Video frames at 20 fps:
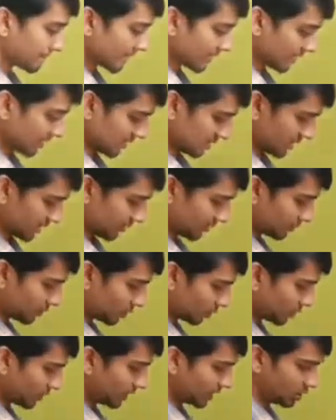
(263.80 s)
f
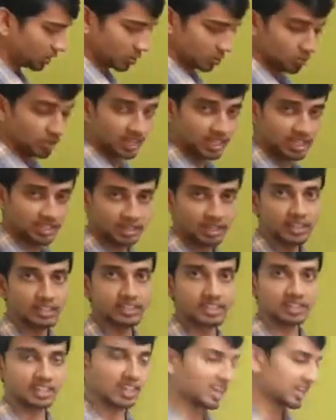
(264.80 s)
to be unique. In
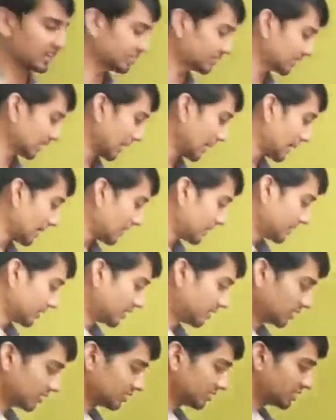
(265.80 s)
the case
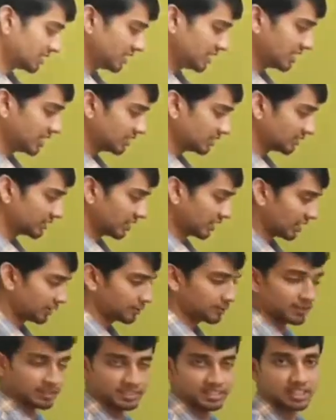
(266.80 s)
if
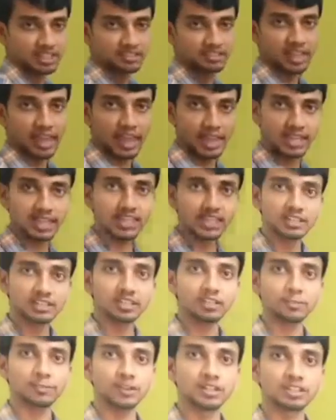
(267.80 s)
G is any
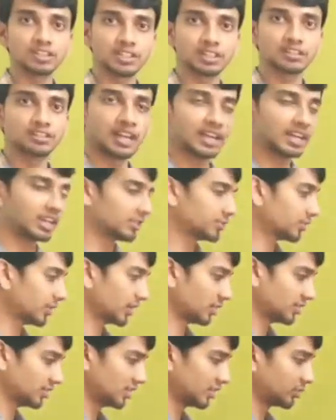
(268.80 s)
other function
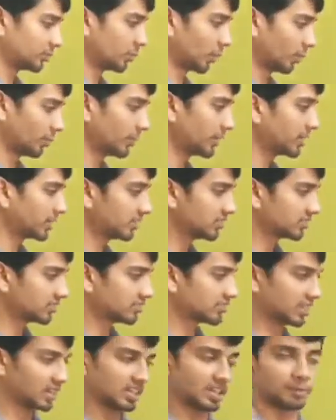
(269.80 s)
satisfying these properties,
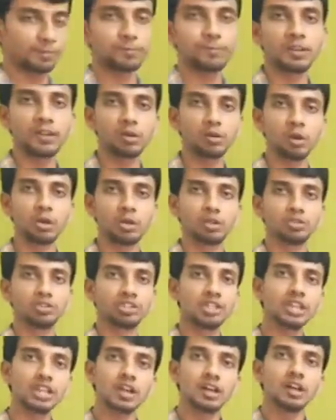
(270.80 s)
then f equal to
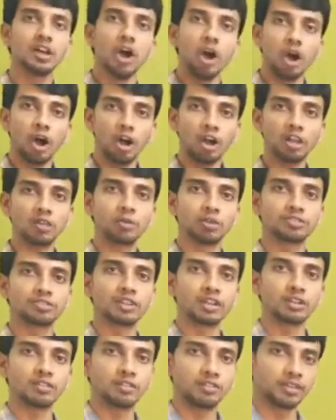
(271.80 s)
G almost
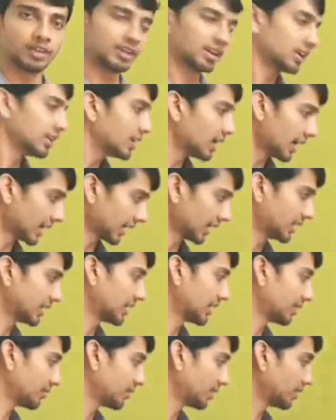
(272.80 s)
everywhere. Again,
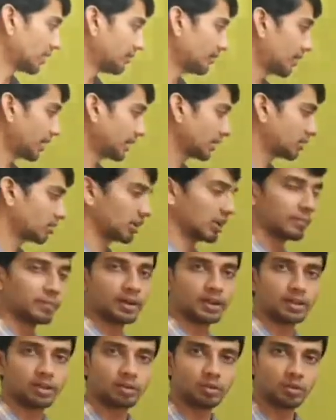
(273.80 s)
let me come back to
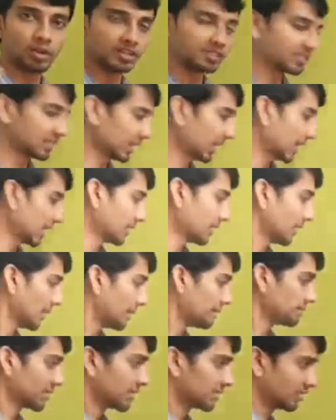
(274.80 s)
lemma 2 once again.
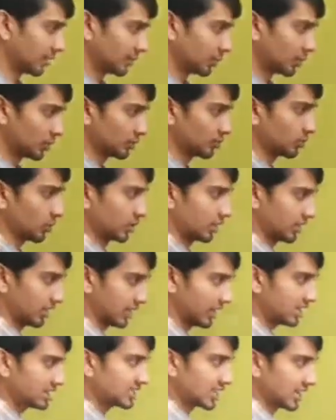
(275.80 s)
Suppose for
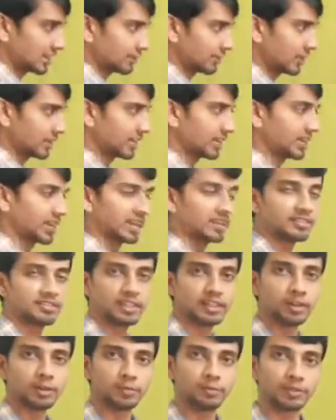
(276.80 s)
each alpha in a dense
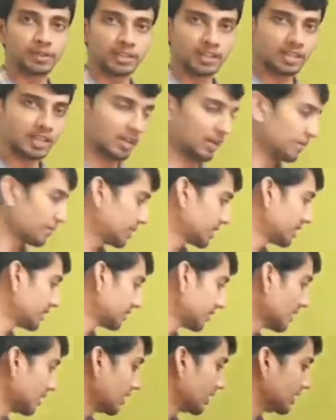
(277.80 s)
set of real numbers,
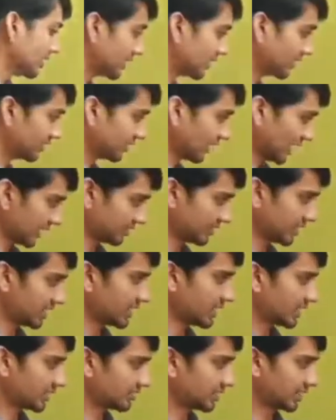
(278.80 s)
there is
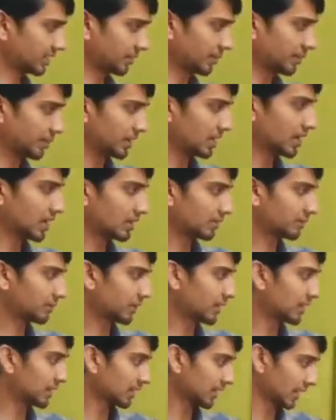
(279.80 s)
assigned a set B
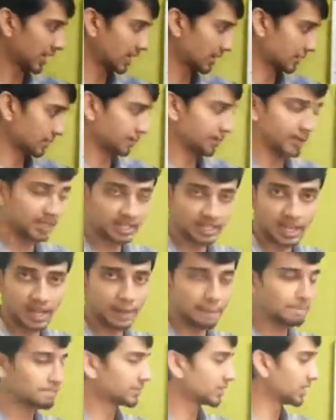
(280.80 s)
alpha in
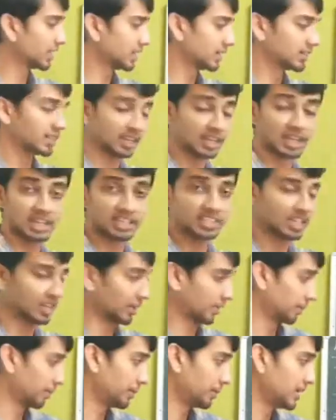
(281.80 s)
beta in the
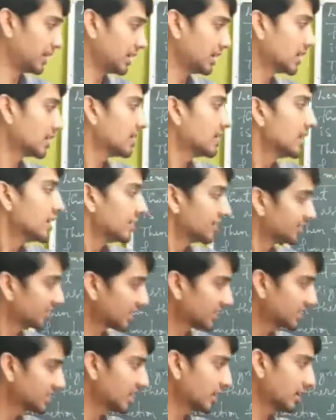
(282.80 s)
collection B
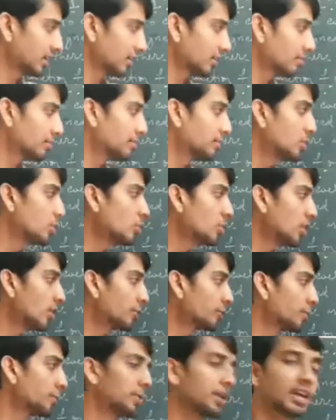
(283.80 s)
such that mu
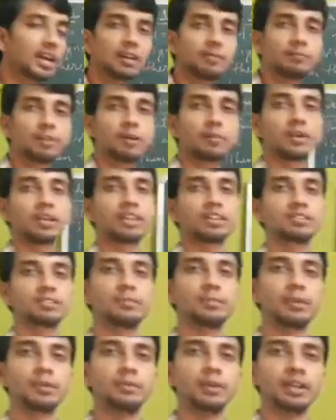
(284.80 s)
of B alpha minus
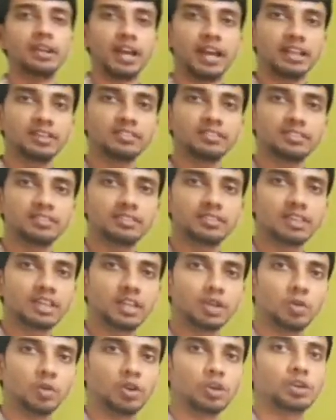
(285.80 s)
B beta is
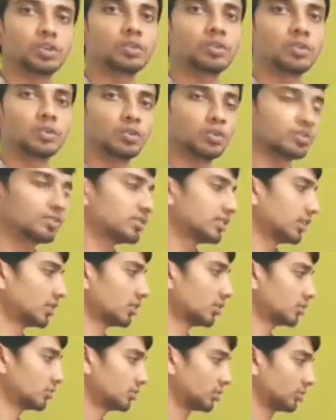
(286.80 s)
equal to
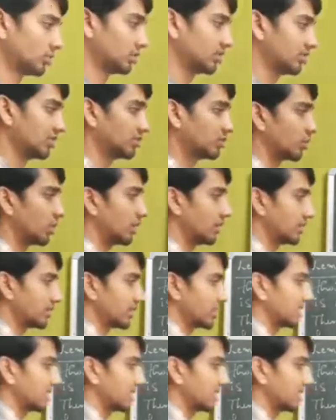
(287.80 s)
0. So this is what the